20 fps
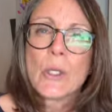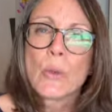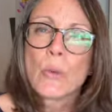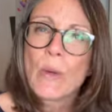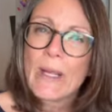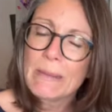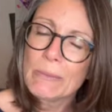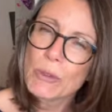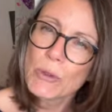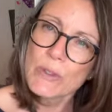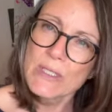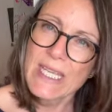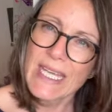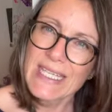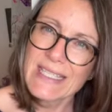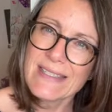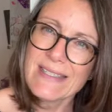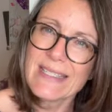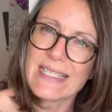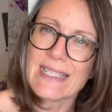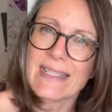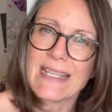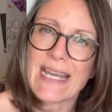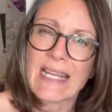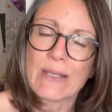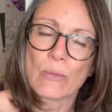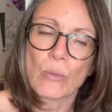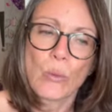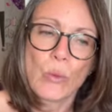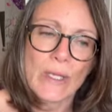way more tasty
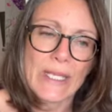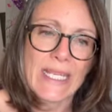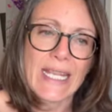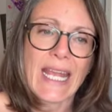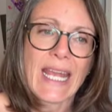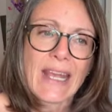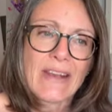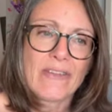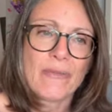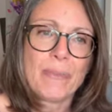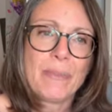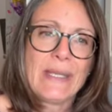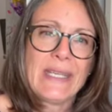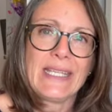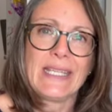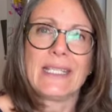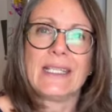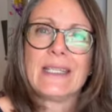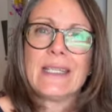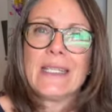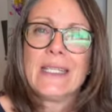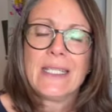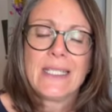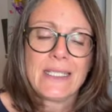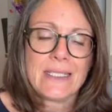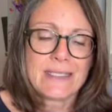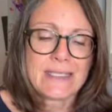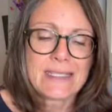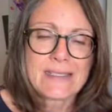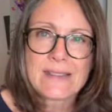than we have been
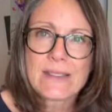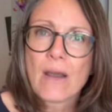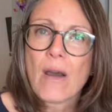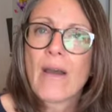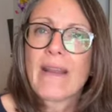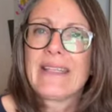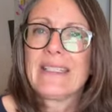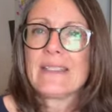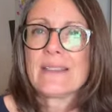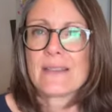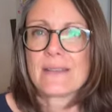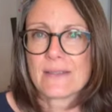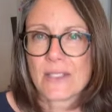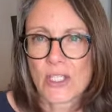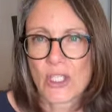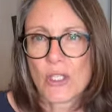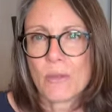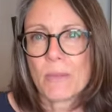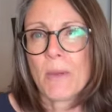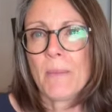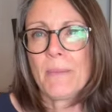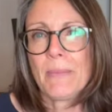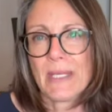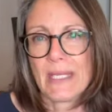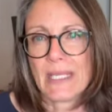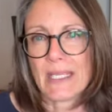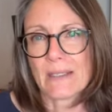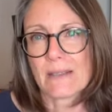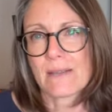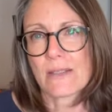designed as human
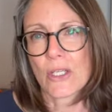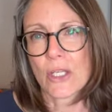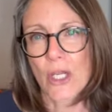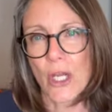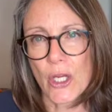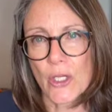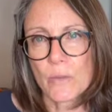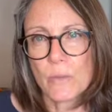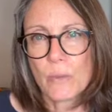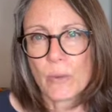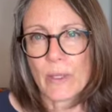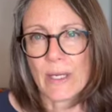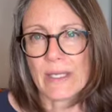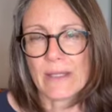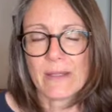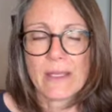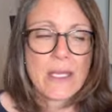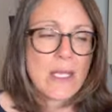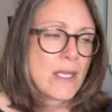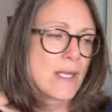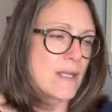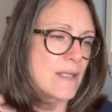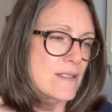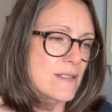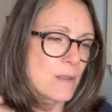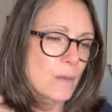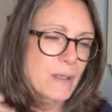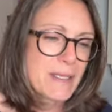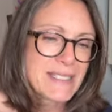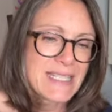beings to cope with.
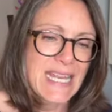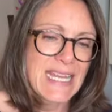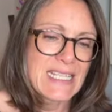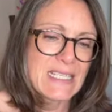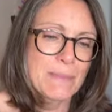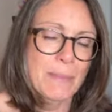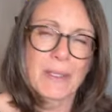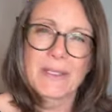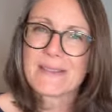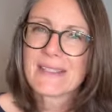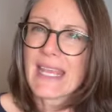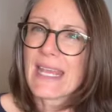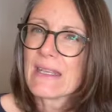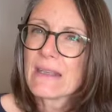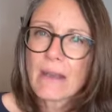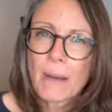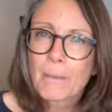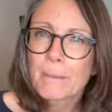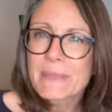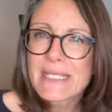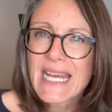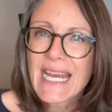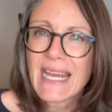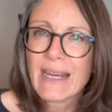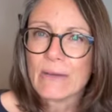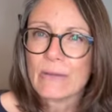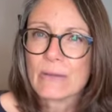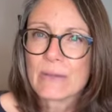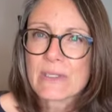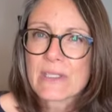So our taste buds get numbed
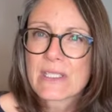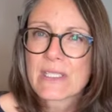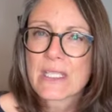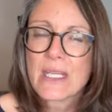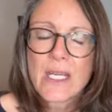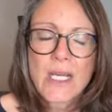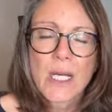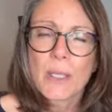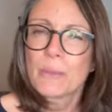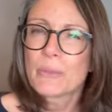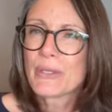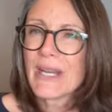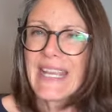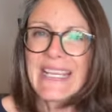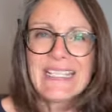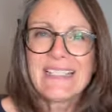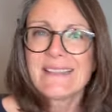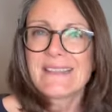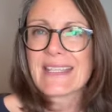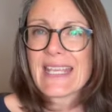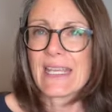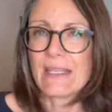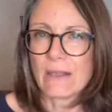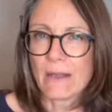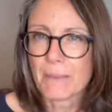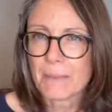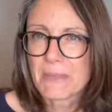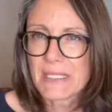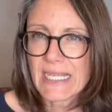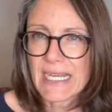out, our brains get
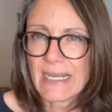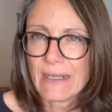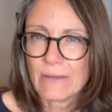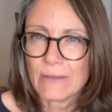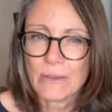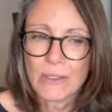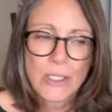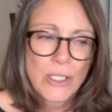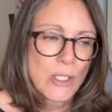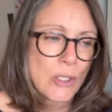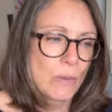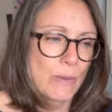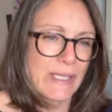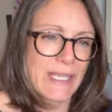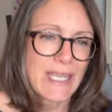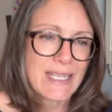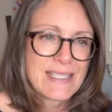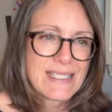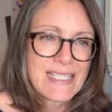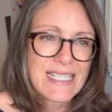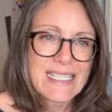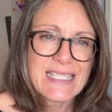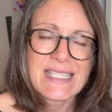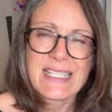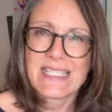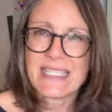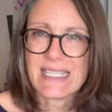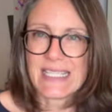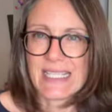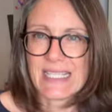numbed out, we get
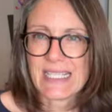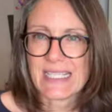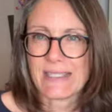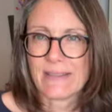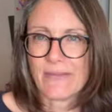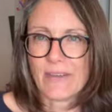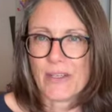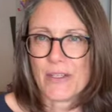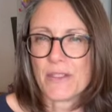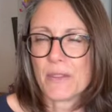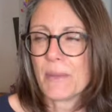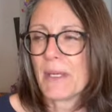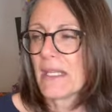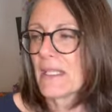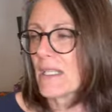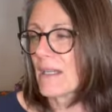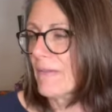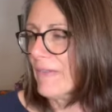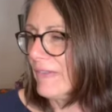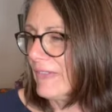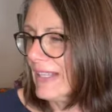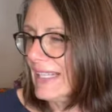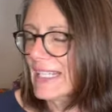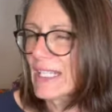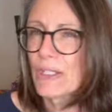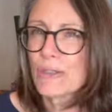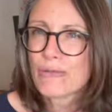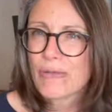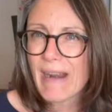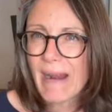addicted to these foods, we end up
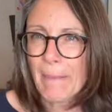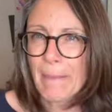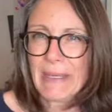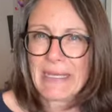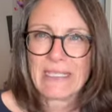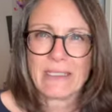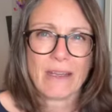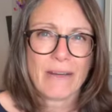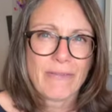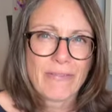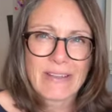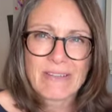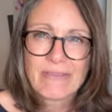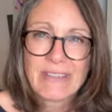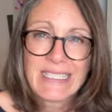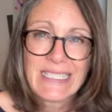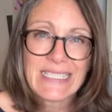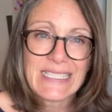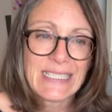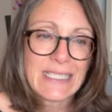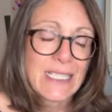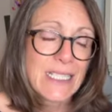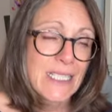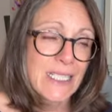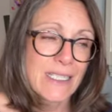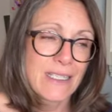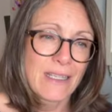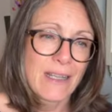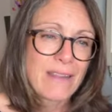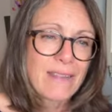feeling crappy, nothing
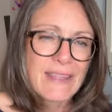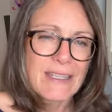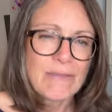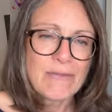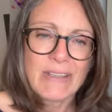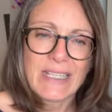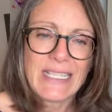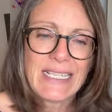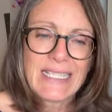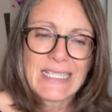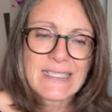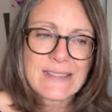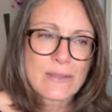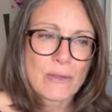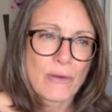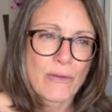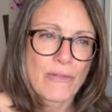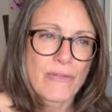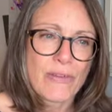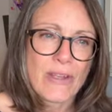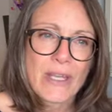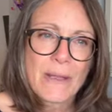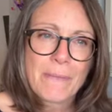really sort of